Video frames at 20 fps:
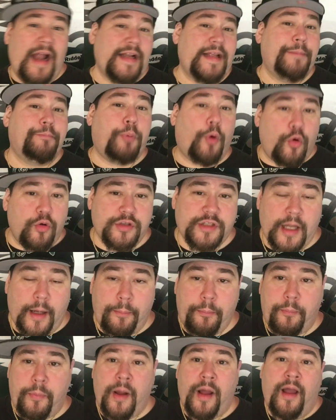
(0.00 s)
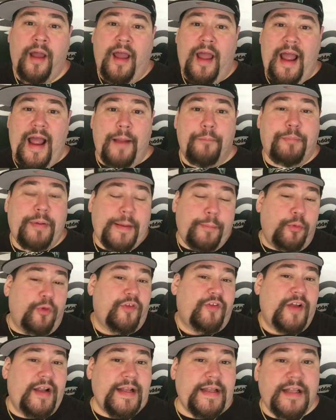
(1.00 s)
and he bulked up. And people
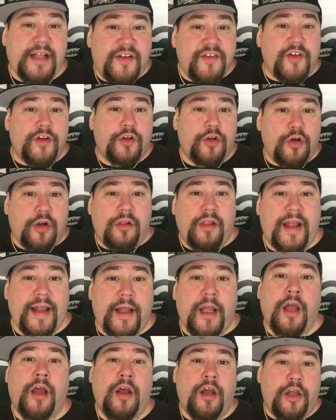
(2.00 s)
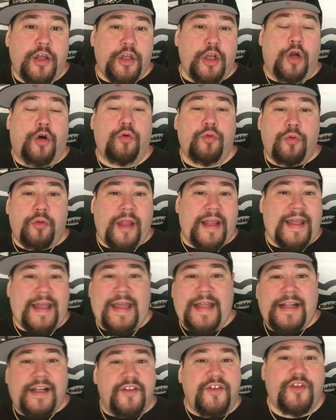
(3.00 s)
said he doesn't look like
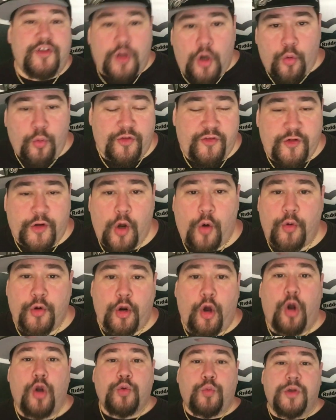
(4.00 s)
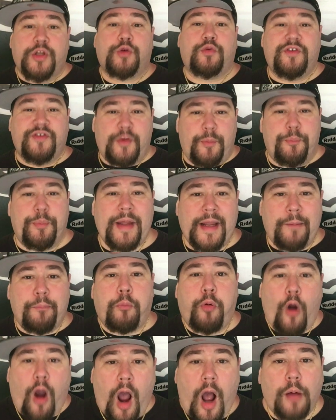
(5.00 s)
he doesn't know what's going on, which was a big
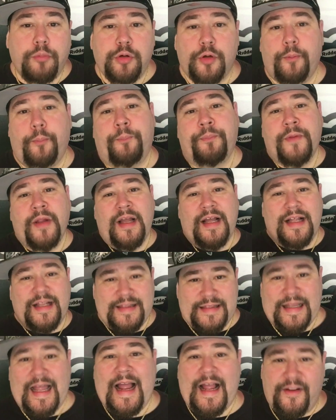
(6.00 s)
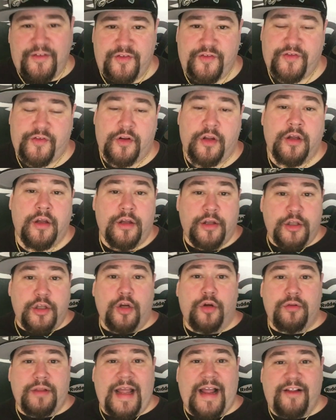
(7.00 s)
problem last
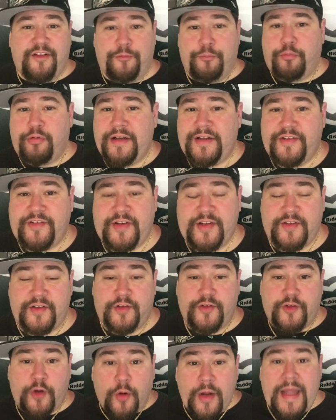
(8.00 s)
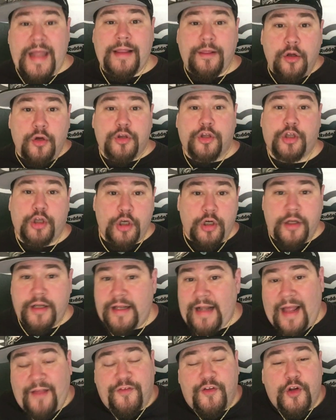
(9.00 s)
preseason. So he looked good,
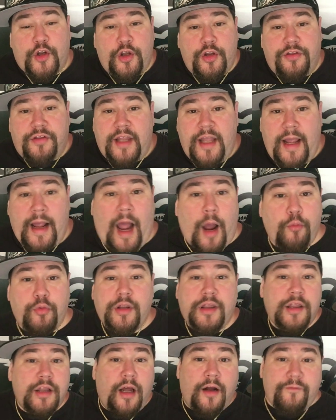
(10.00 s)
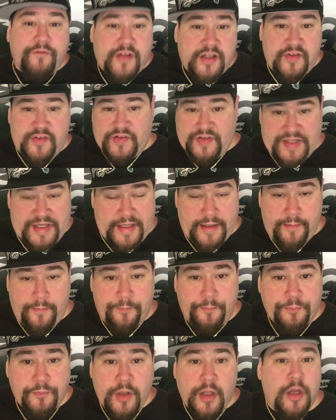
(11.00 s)
and that's a good thing. I would love to see
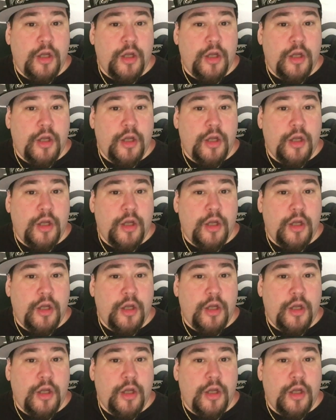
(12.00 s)
him